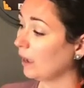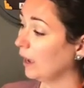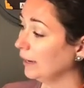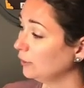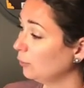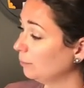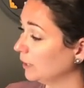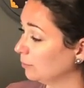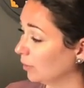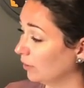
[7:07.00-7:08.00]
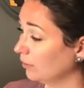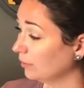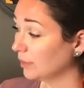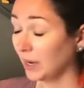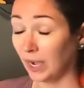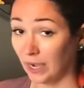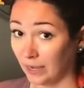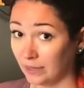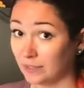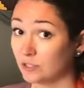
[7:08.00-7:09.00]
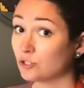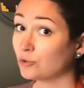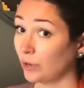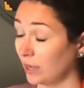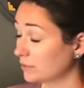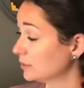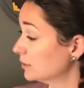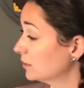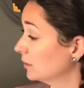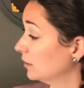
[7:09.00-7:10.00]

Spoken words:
I know people that I can trust.